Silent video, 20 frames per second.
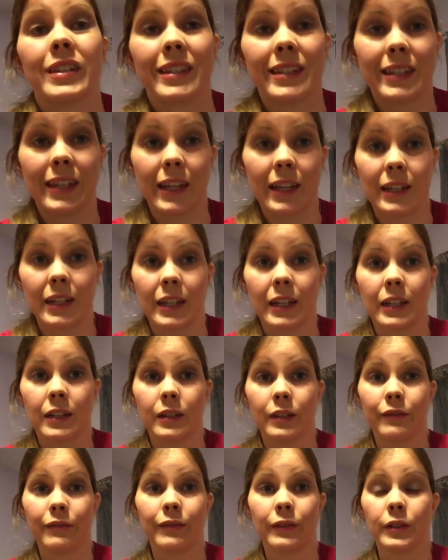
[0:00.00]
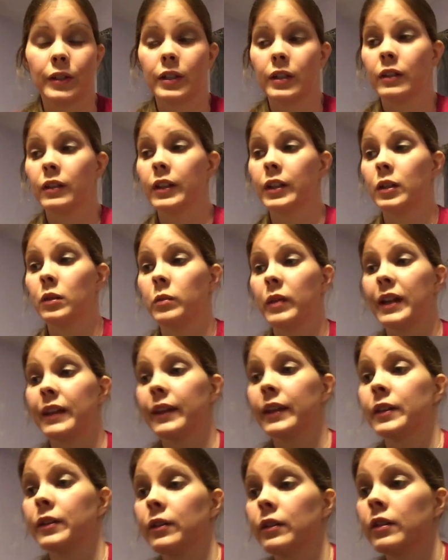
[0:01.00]
standing on the foot little by
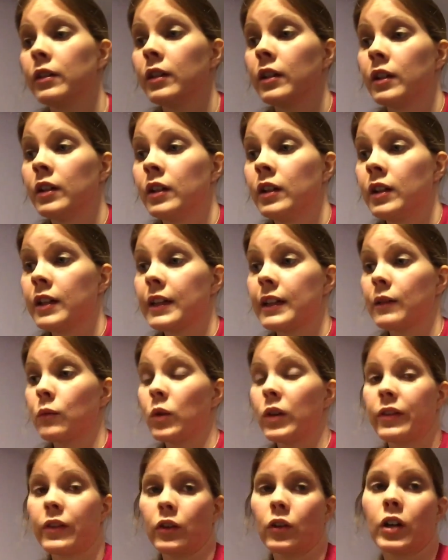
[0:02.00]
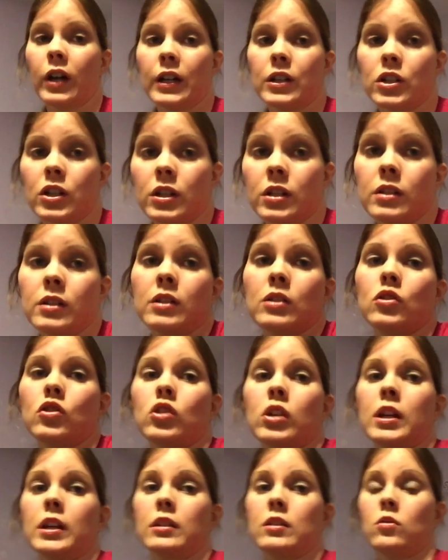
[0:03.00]
little with the crutches and
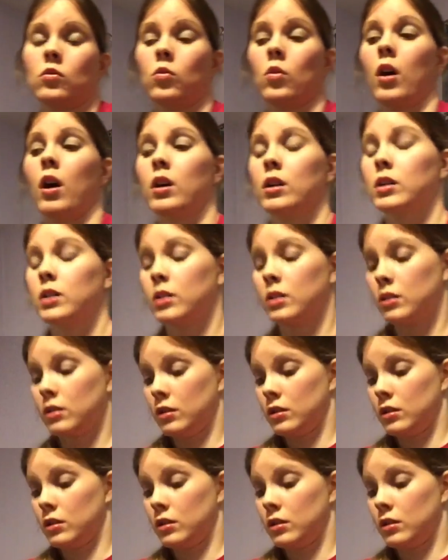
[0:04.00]
trying to walk.